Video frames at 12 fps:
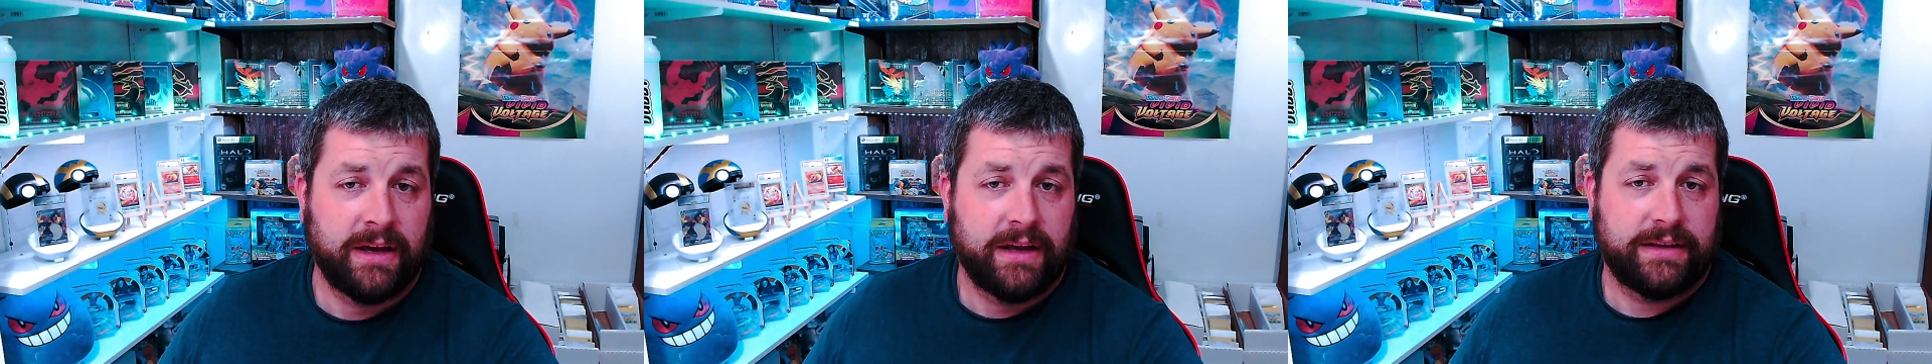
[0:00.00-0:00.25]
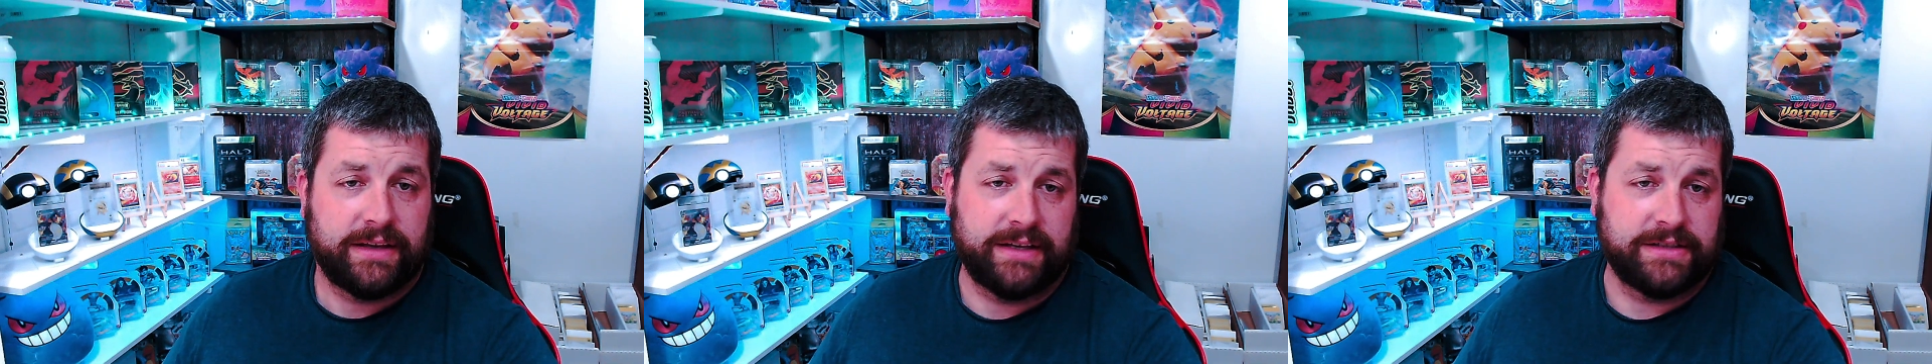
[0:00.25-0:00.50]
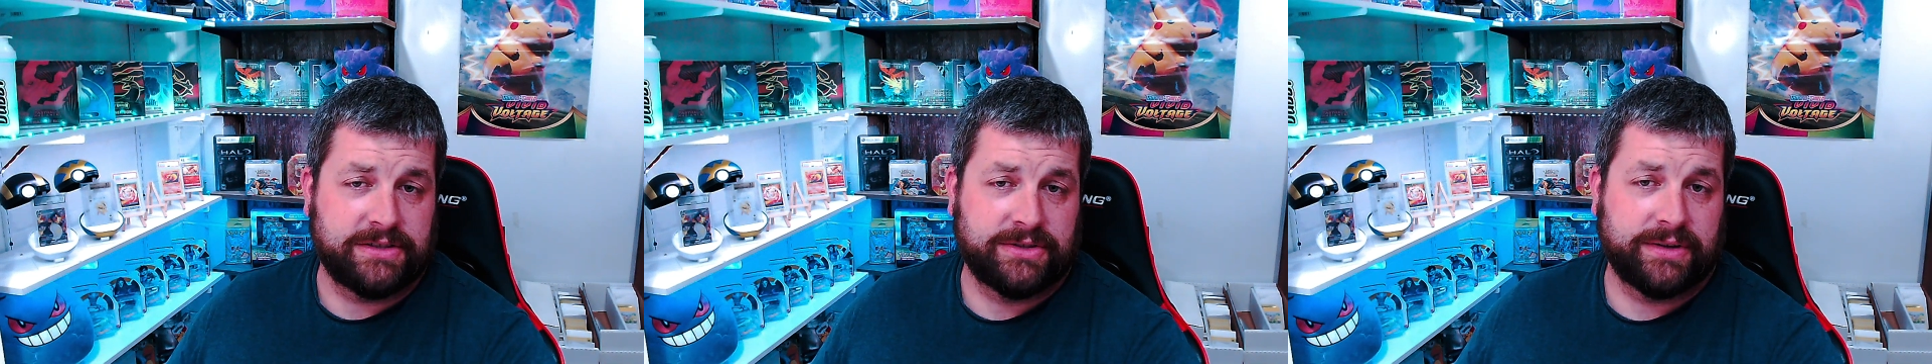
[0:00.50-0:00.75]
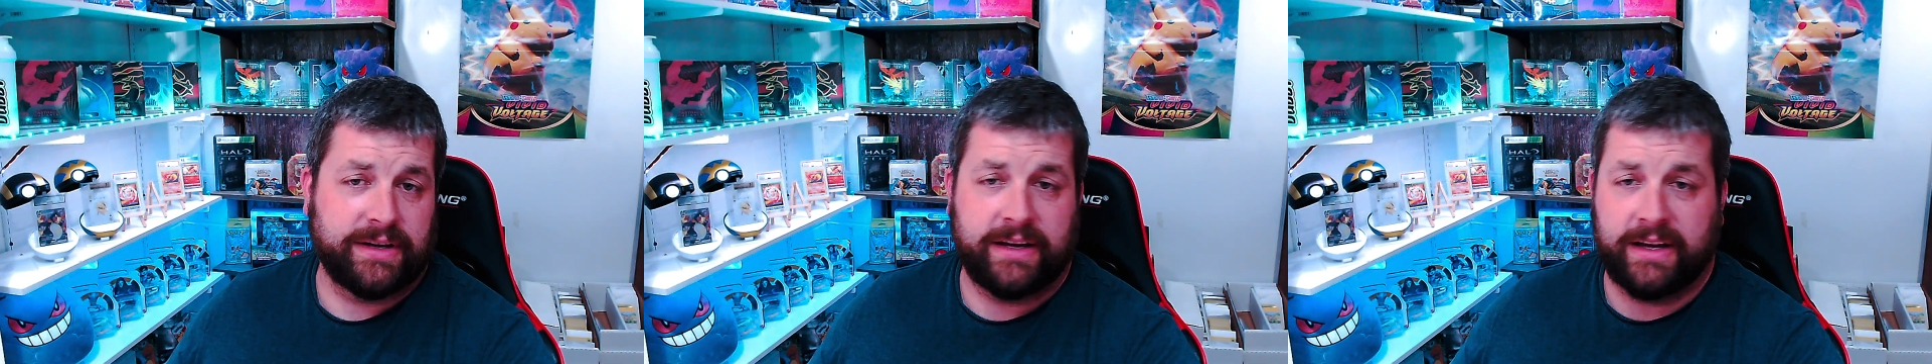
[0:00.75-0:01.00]
the
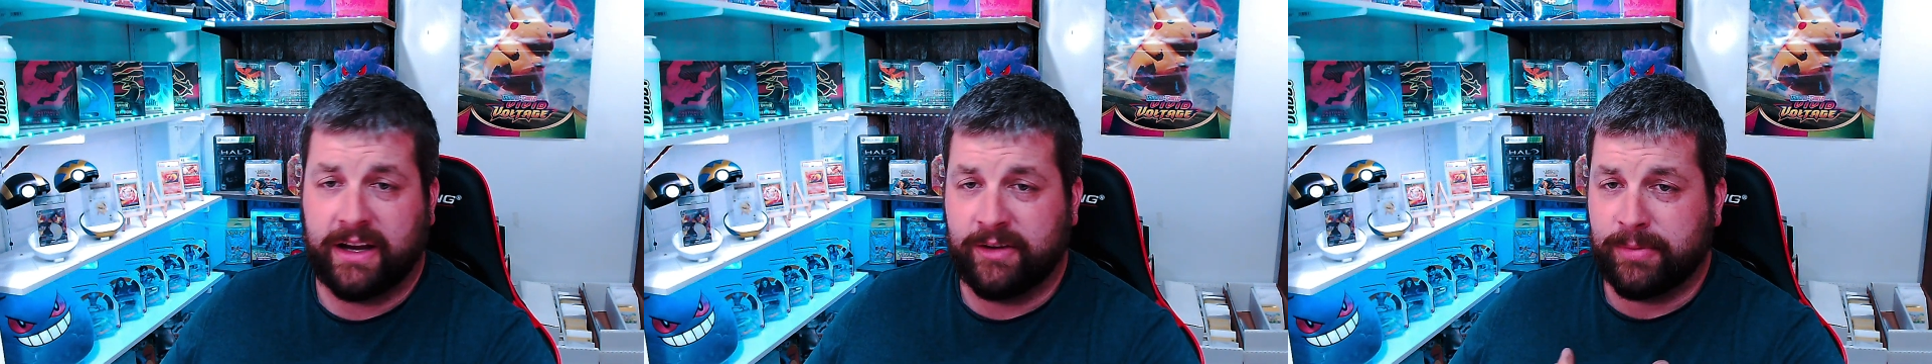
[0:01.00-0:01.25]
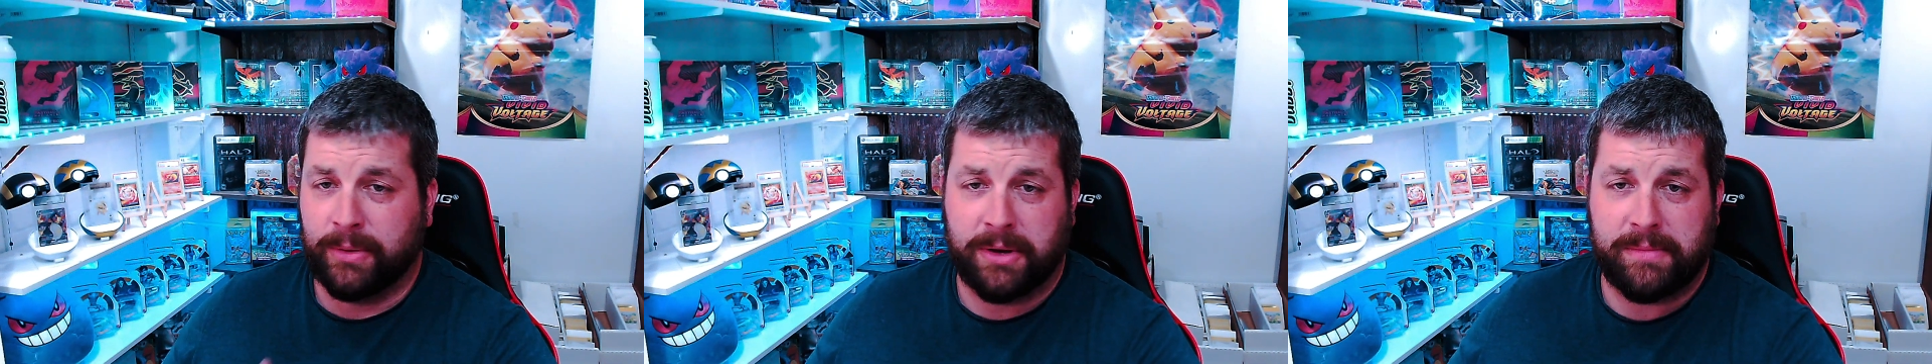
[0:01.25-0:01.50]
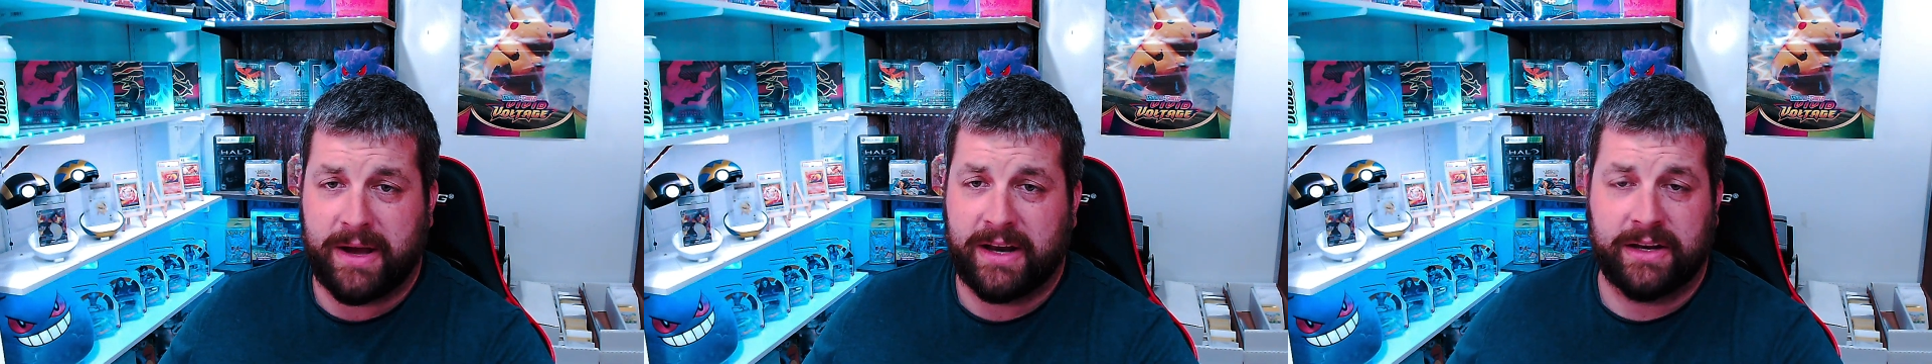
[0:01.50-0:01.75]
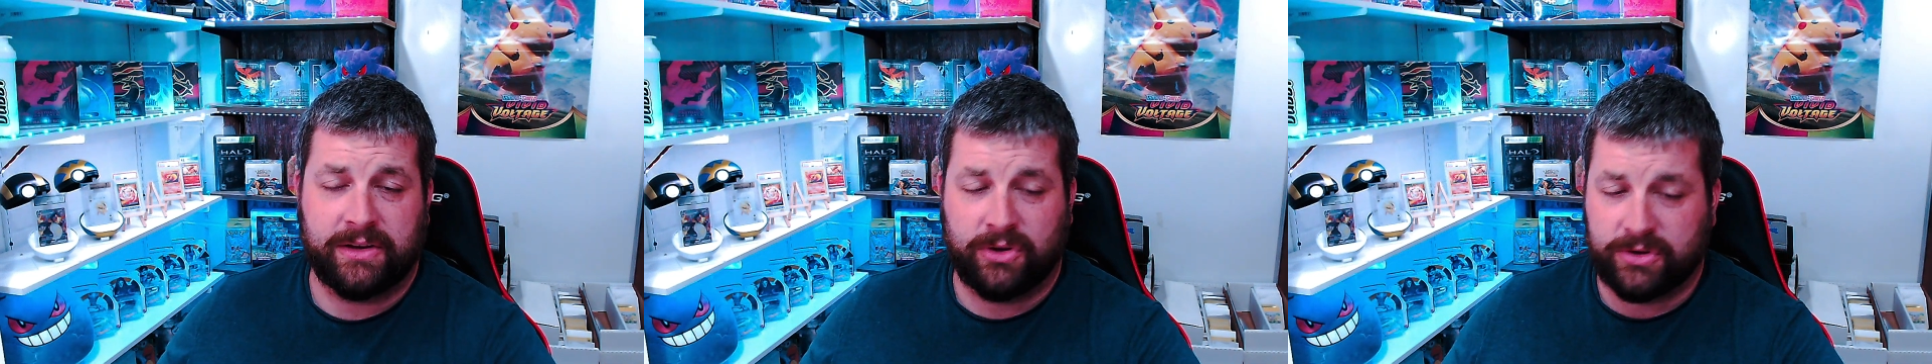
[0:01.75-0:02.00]
history of
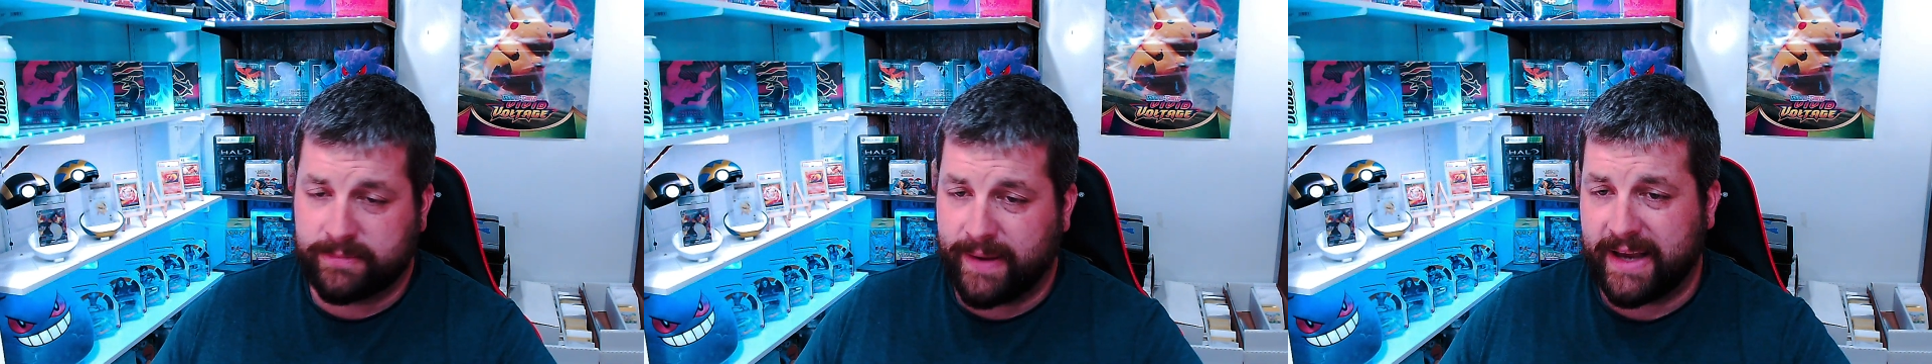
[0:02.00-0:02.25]
Pokemon and looked